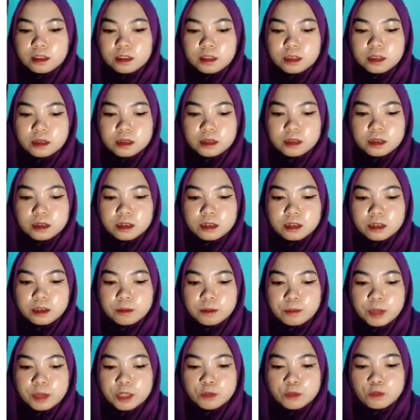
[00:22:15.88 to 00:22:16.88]
the
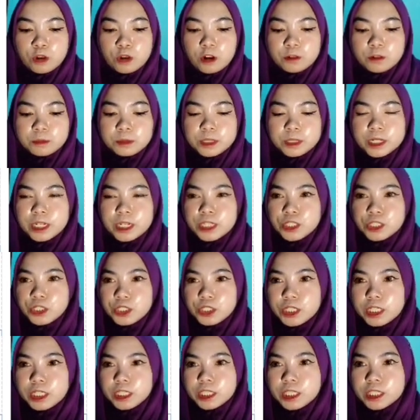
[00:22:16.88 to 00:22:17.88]
manual
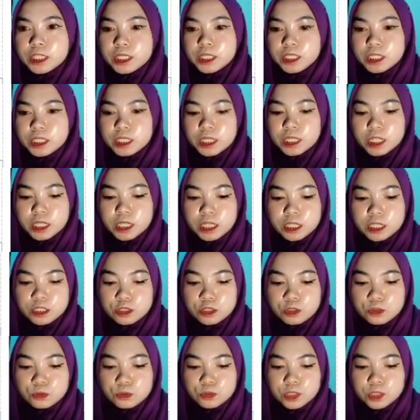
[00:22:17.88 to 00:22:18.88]
operation
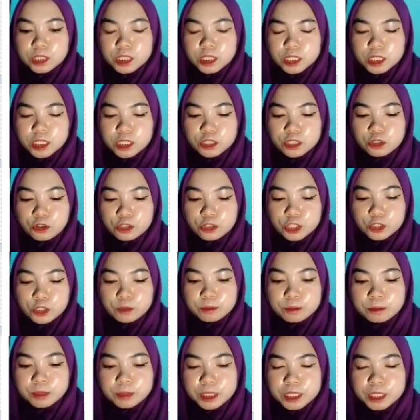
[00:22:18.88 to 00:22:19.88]
to the
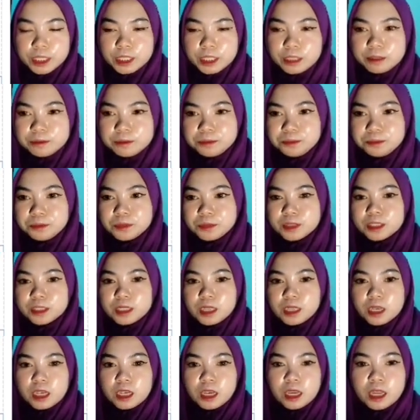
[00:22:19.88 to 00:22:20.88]
document.
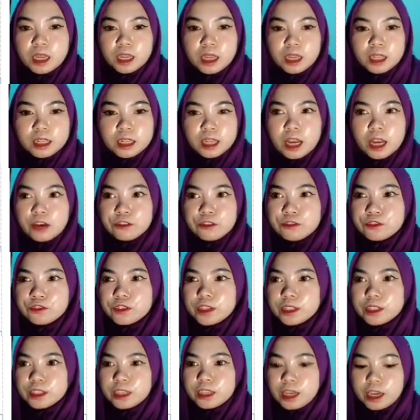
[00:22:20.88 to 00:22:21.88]
And
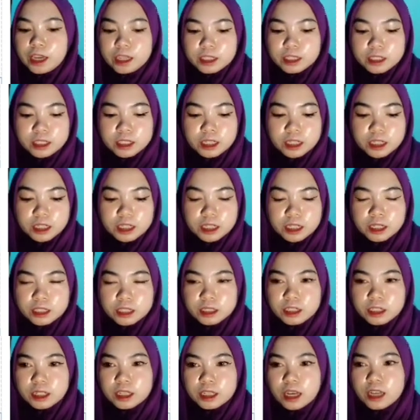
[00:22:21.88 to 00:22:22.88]
after that,
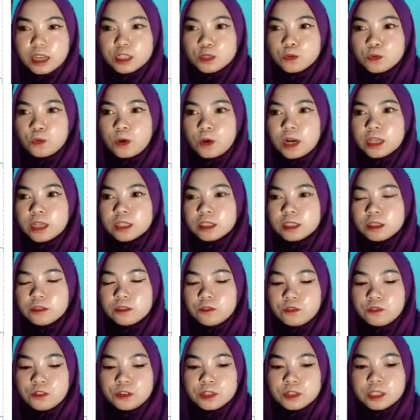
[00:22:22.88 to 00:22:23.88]
the last one
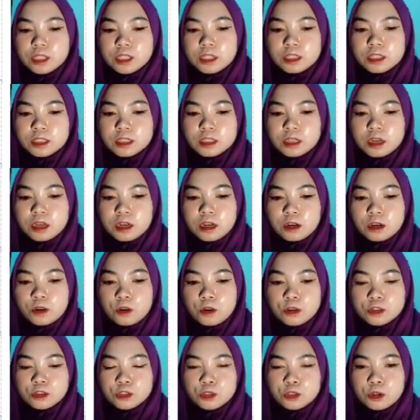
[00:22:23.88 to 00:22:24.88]
for this
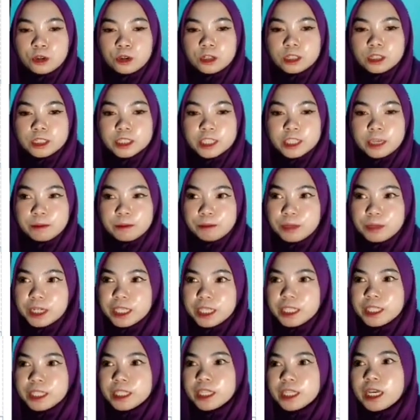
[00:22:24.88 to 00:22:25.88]
controller
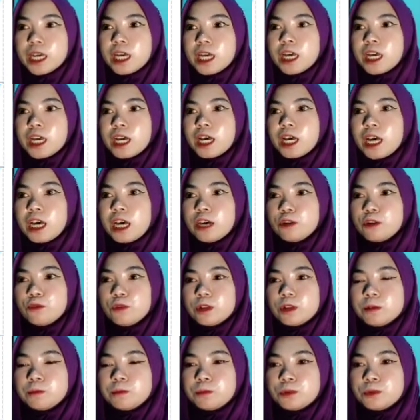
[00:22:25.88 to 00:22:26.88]
segment, I
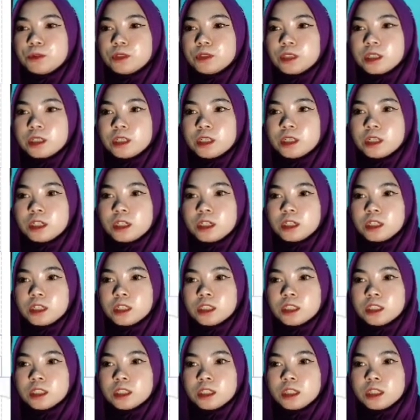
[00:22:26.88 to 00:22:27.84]
will put a